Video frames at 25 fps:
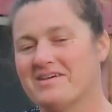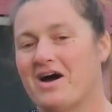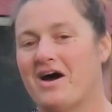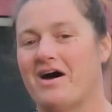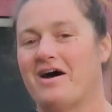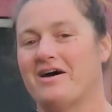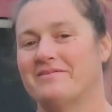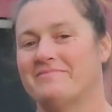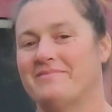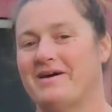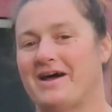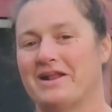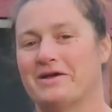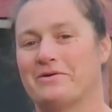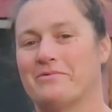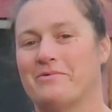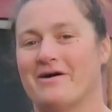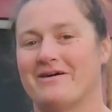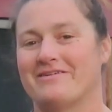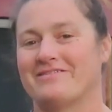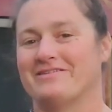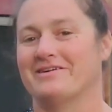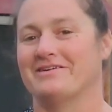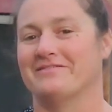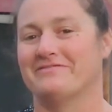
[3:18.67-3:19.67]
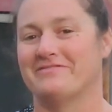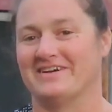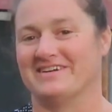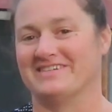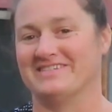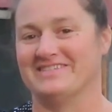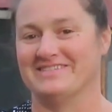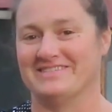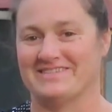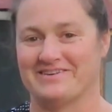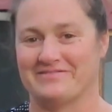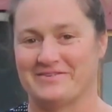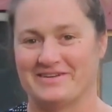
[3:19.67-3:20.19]
Automatic watering
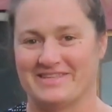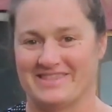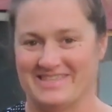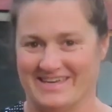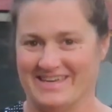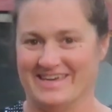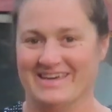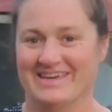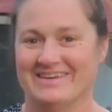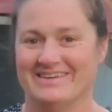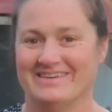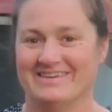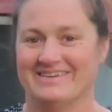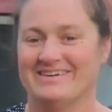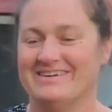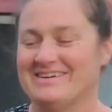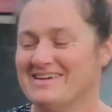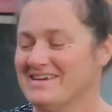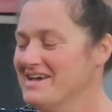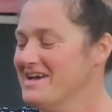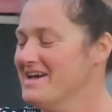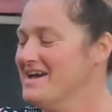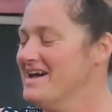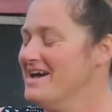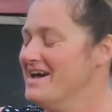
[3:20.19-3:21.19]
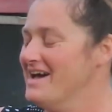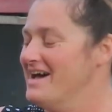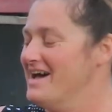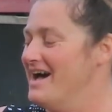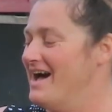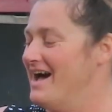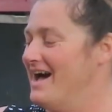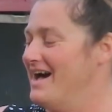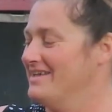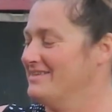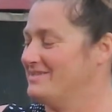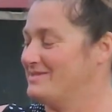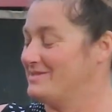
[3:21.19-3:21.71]
fixes everything.
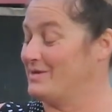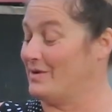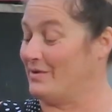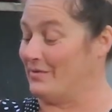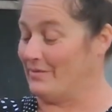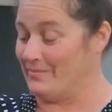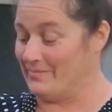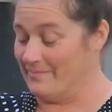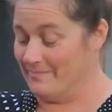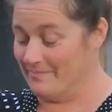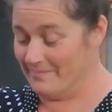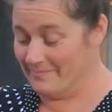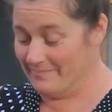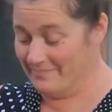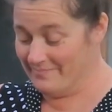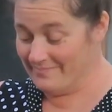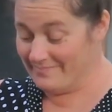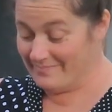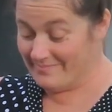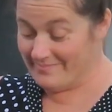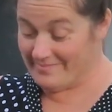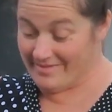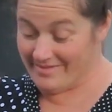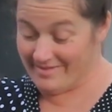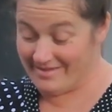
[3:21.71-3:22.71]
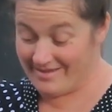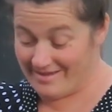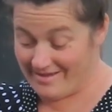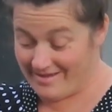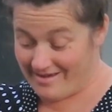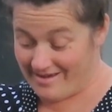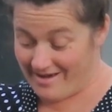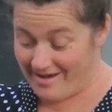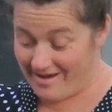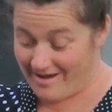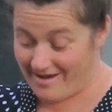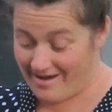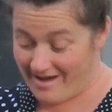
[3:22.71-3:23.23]
So
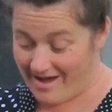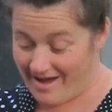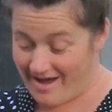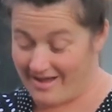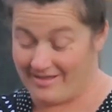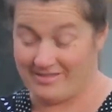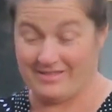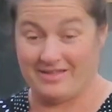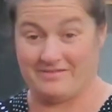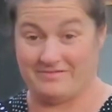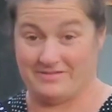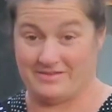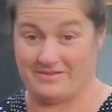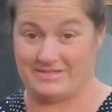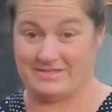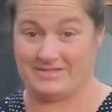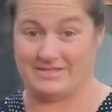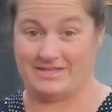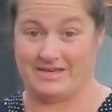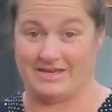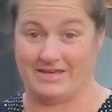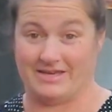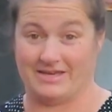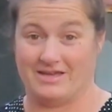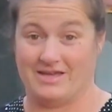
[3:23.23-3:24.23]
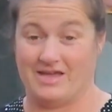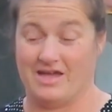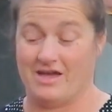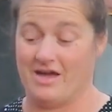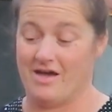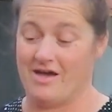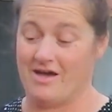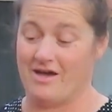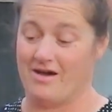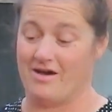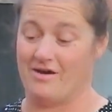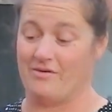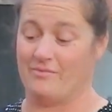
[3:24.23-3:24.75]
I love this thing.
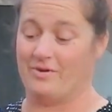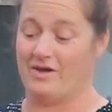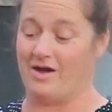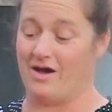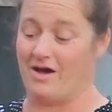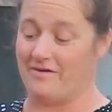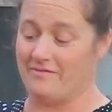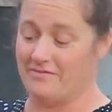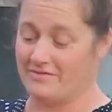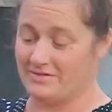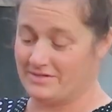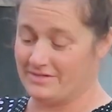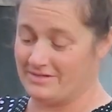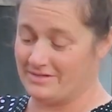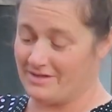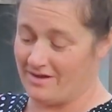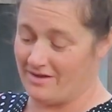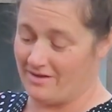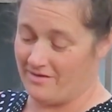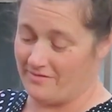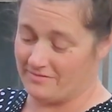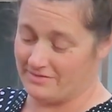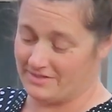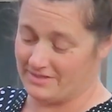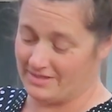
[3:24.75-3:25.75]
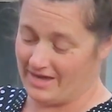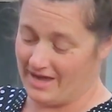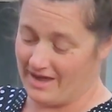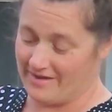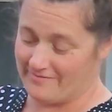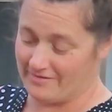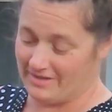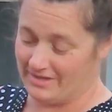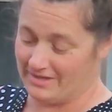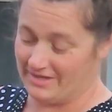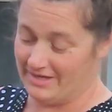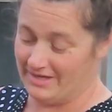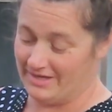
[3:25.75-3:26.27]
I obviously
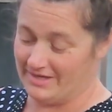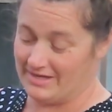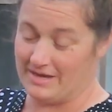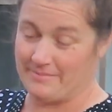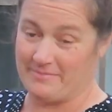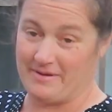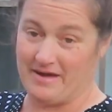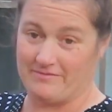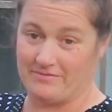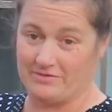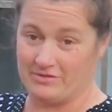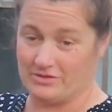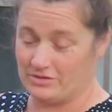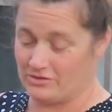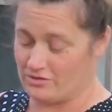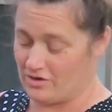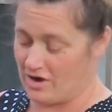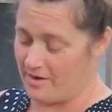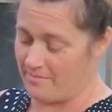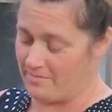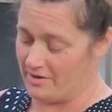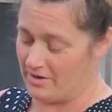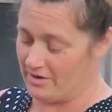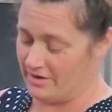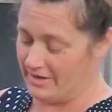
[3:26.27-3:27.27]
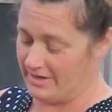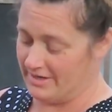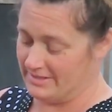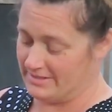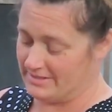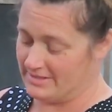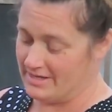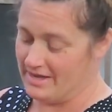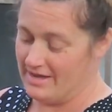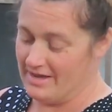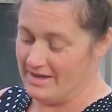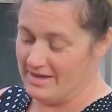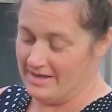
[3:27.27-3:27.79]
haven't cleaned up after the
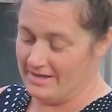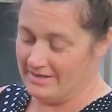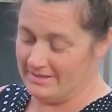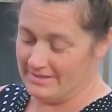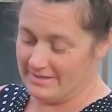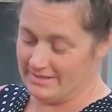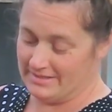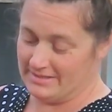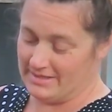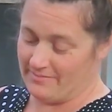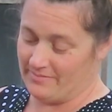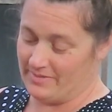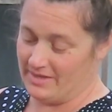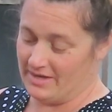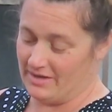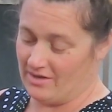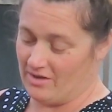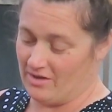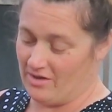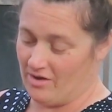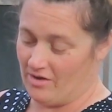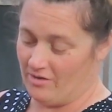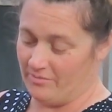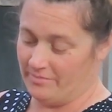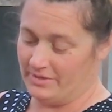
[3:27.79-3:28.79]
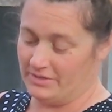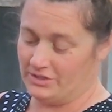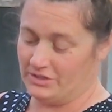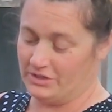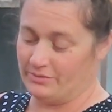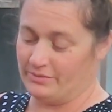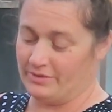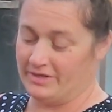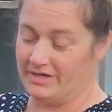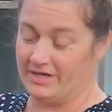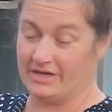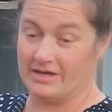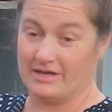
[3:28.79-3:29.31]
strawberries. This is something I'll be
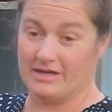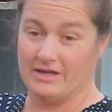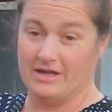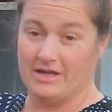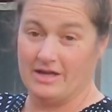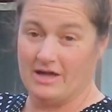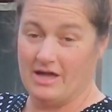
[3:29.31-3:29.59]
doing.